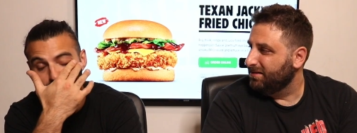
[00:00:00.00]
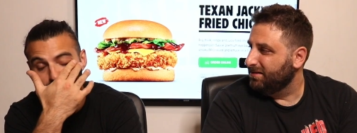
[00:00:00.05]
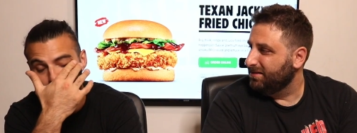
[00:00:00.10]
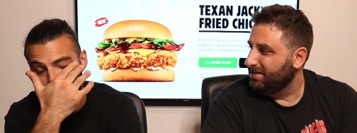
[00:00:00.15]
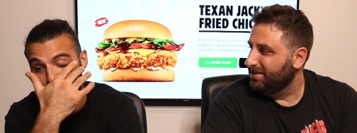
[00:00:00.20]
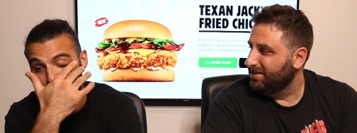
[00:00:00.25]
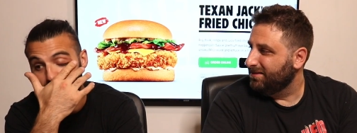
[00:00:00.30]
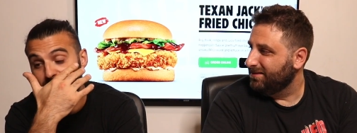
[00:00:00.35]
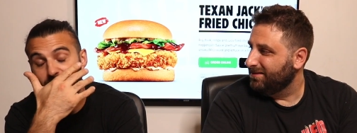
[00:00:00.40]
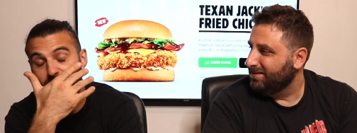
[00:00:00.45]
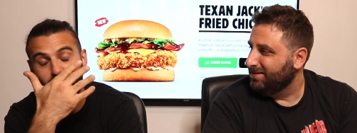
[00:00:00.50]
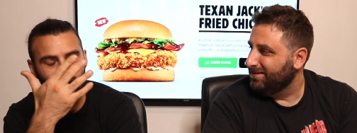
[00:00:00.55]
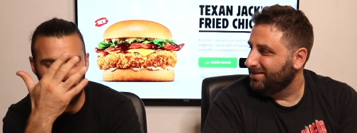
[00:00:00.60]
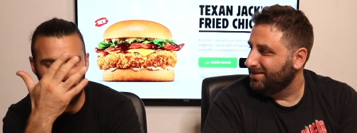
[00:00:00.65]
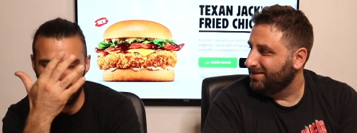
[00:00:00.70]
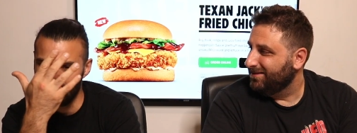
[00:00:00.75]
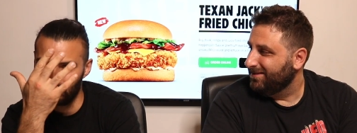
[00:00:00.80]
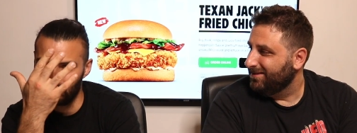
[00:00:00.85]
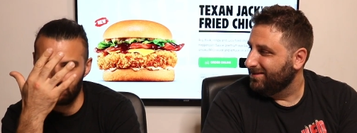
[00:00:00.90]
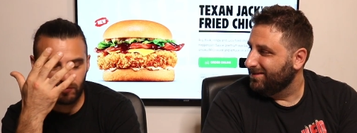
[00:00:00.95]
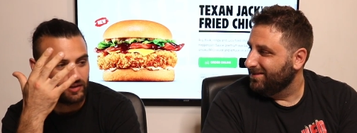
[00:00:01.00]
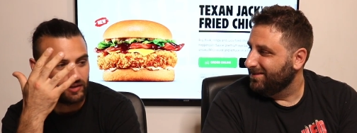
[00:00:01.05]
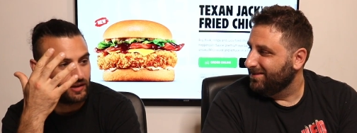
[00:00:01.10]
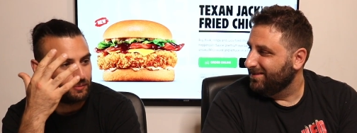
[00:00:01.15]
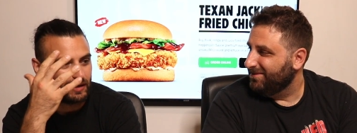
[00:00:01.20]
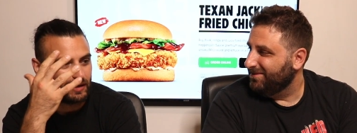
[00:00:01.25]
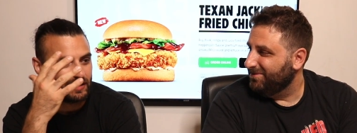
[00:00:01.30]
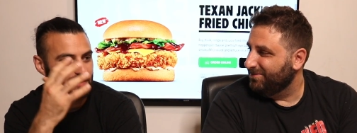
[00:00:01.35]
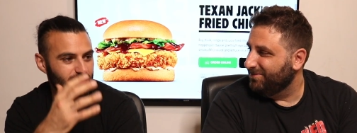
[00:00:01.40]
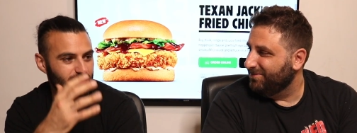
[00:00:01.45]
Speaker 1: Yeah,
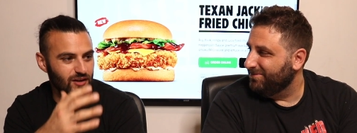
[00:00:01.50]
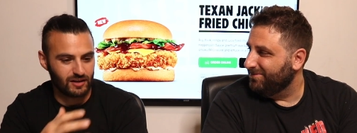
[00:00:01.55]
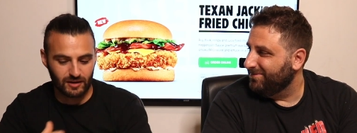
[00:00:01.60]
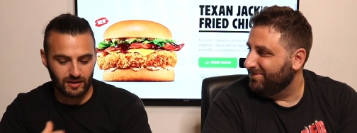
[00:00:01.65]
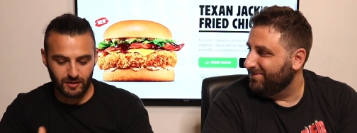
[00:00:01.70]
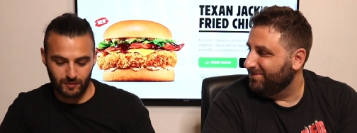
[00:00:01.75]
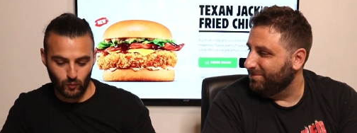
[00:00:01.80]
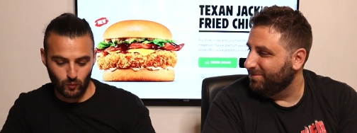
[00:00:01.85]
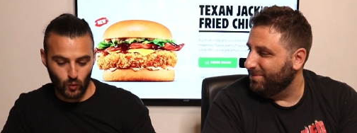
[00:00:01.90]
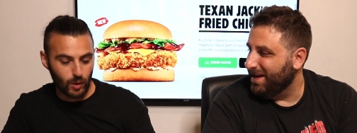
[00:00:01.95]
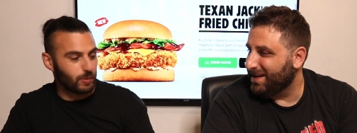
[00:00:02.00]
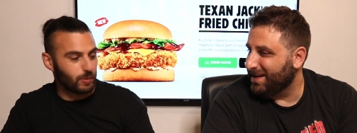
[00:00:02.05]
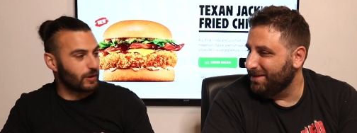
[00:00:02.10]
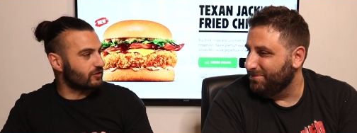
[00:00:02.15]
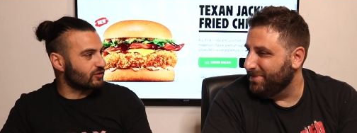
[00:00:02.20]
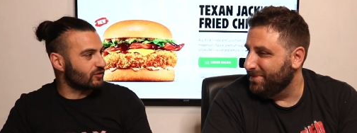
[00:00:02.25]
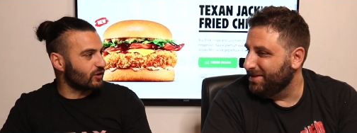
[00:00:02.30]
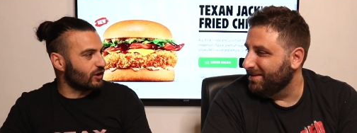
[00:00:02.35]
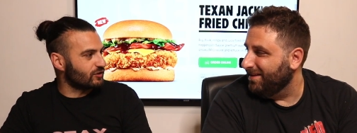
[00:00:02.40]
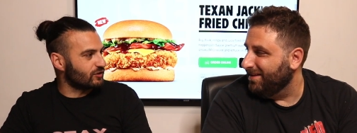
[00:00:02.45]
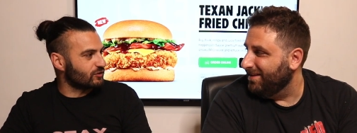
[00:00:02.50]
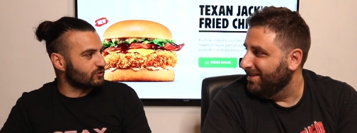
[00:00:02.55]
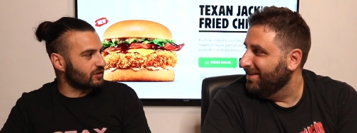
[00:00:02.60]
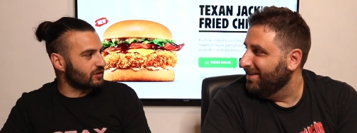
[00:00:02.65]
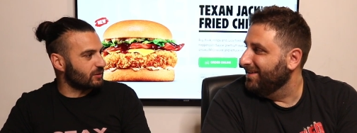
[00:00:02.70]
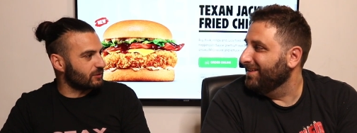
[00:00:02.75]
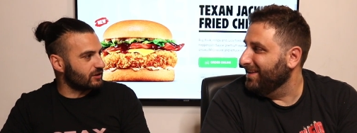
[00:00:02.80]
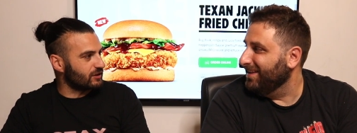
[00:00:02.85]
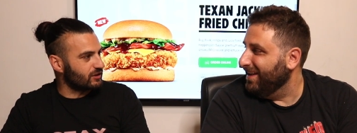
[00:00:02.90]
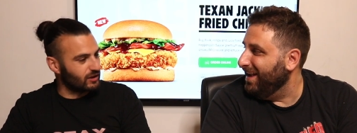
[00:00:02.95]
100%. Make it like a
Speaker 2: Whopper size or
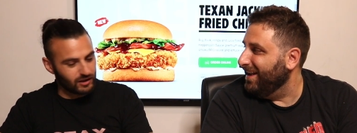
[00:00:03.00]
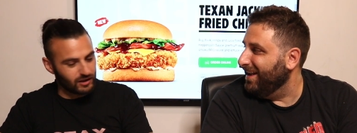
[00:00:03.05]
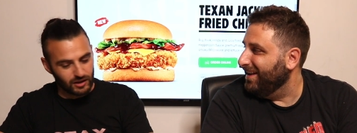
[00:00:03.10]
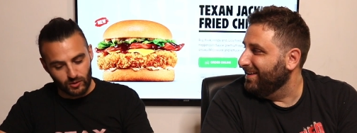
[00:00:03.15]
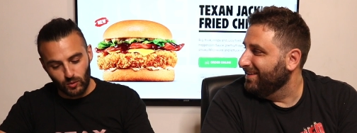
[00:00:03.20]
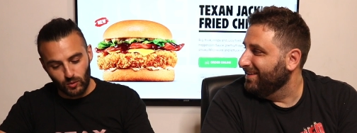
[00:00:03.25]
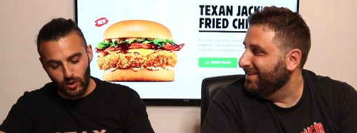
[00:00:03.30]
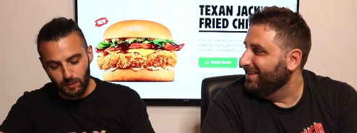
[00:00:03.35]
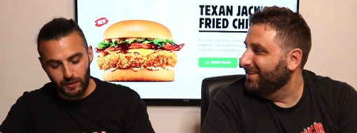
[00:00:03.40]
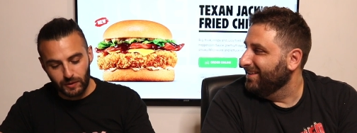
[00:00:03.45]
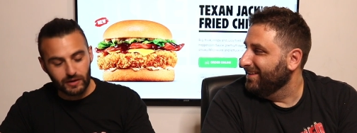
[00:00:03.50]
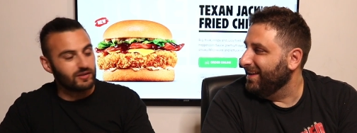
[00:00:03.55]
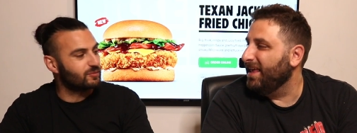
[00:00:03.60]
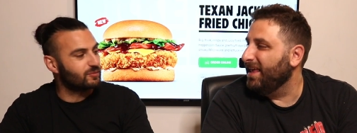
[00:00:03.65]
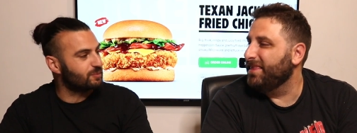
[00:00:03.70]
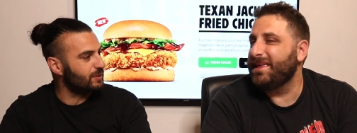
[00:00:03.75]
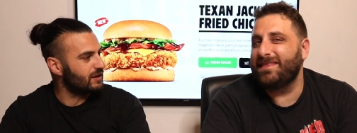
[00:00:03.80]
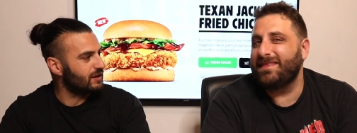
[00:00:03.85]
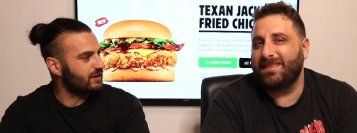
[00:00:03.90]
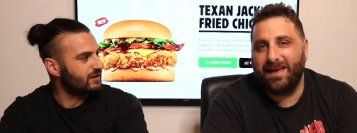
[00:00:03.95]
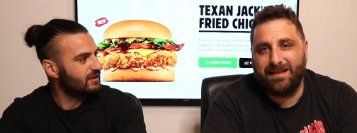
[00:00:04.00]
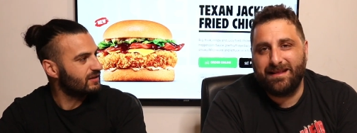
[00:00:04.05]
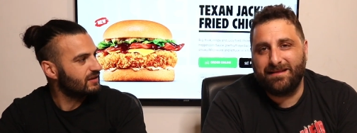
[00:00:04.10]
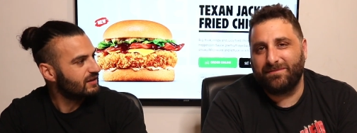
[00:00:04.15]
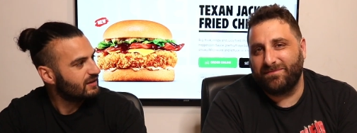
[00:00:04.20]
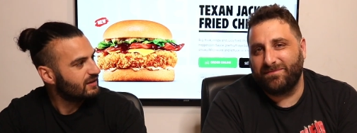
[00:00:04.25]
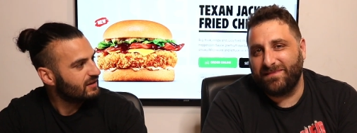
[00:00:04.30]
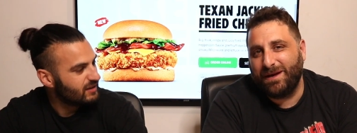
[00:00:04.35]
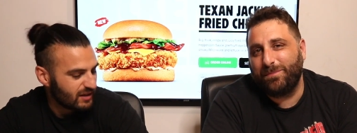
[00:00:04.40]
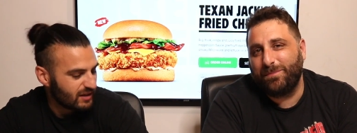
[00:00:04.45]
something. Yeah, you know, the Whopper. Yeah,
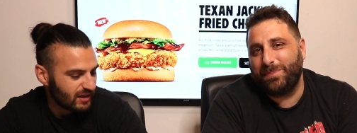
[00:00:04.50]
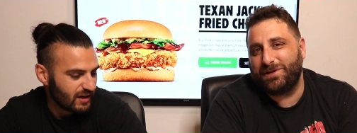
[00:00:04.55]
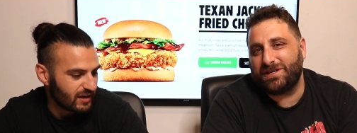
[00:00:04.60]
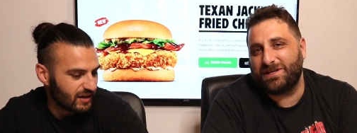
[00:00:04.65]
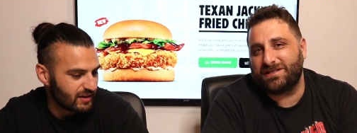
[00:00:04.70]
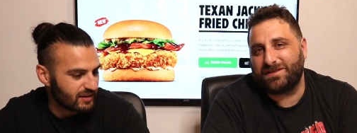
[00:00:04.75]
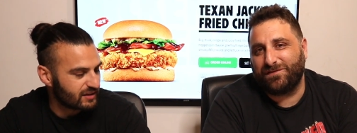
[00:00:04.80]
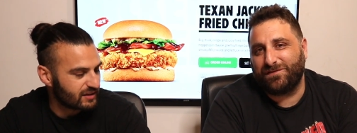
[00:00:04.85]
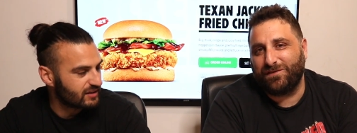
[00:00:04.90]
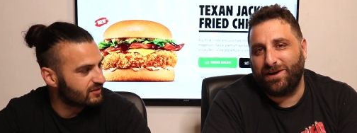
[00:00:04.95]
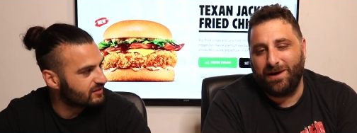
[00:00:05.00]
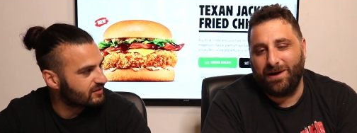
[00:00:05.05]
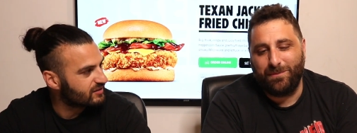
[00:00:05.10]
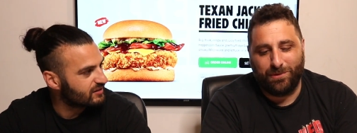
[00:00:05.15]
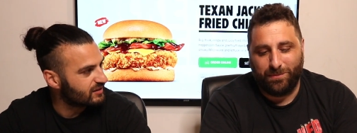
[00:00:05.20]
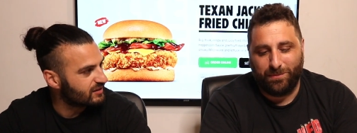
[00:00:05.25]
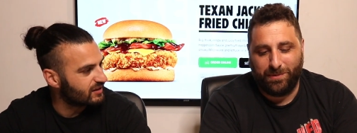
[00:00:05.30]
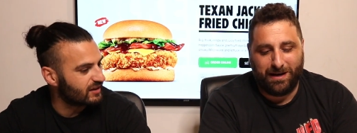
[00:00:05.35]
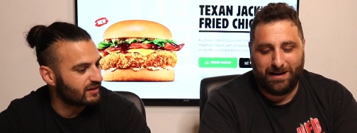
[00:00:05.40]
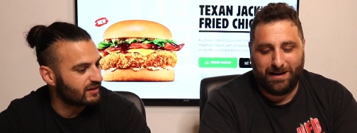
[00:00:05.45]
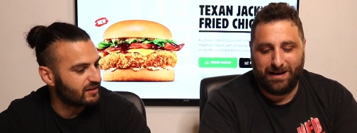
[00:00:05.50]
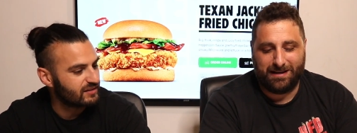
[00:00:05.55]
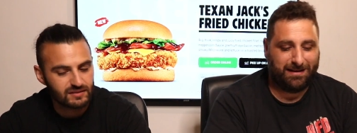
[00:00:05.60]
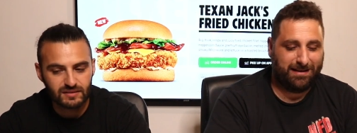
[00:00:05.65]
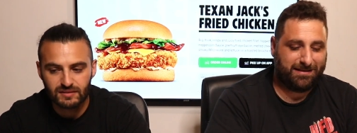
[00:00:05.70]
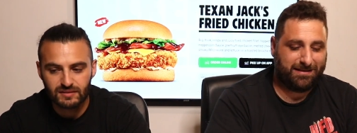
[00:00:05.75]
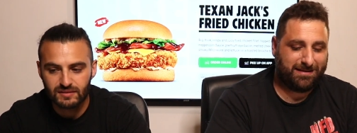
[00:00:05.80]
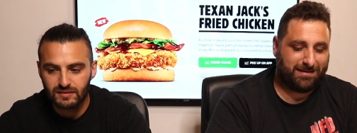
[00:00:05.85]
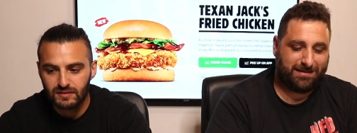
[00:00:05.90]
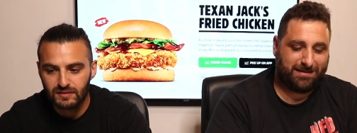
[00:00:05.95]
then it'll be justifiable. Yeah.
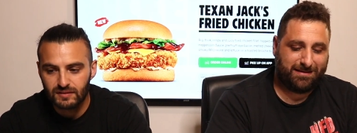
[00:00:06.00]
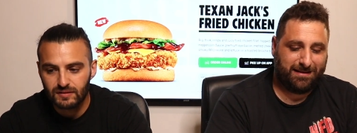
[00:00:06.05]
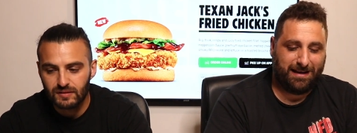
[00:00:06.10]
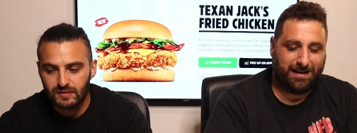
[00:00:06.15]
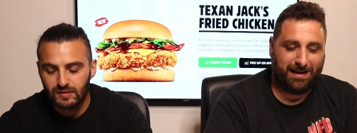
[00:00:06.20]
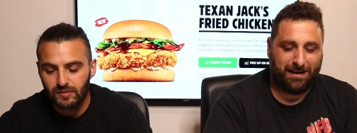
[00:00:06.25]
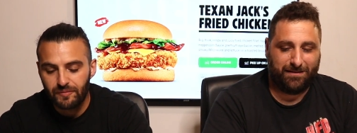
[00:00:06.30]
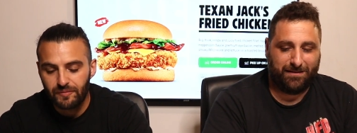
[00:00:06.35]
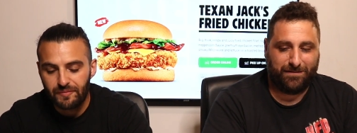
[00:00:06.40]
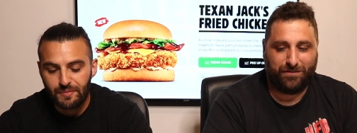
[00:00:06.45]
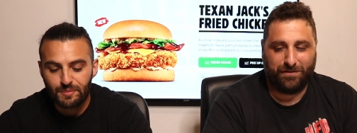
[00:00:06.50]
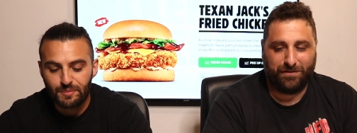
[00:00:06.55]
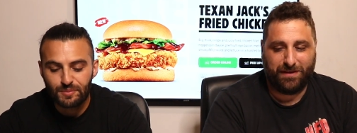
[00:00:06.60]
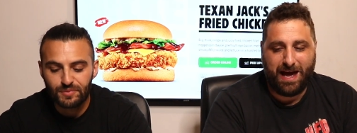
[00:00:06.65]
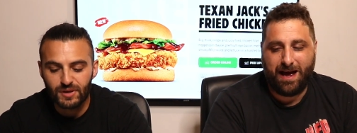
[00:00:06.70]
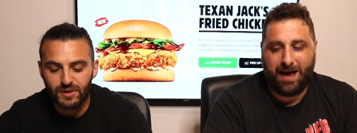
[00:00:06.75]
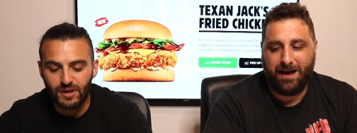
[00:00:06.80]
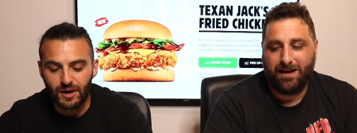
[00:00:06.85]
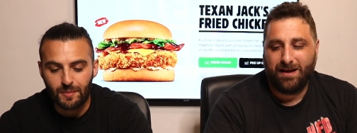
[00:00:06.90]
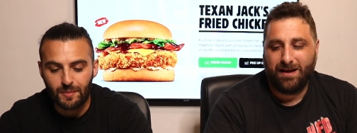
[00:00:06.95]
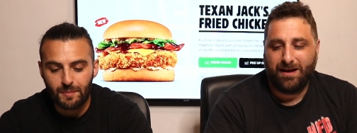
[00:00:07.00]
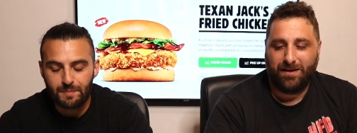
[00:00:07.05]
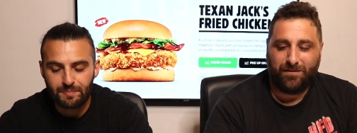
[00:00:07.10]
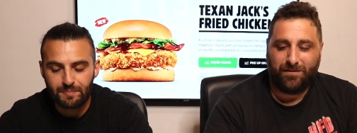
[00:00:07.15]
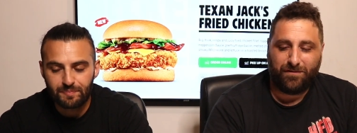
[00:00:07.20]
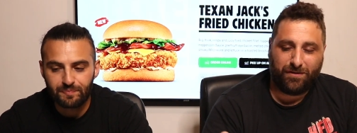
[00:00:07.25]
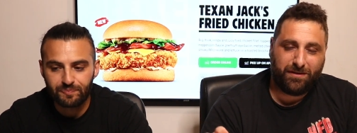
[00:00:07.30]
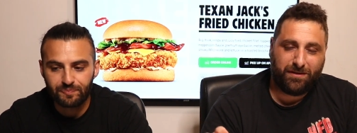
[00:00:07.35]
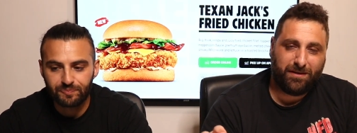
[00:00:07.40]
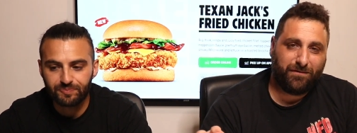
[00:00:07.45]
But it's for that
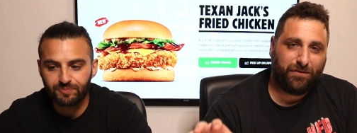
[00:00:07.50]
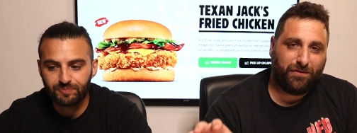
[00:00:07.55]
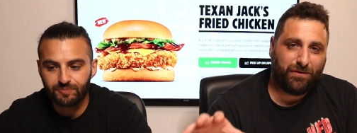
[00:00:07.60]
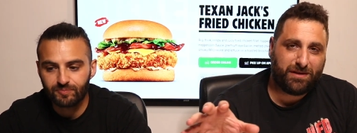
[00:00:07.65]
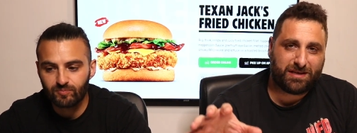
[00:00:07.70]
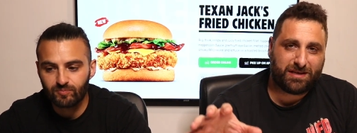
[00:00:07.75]
for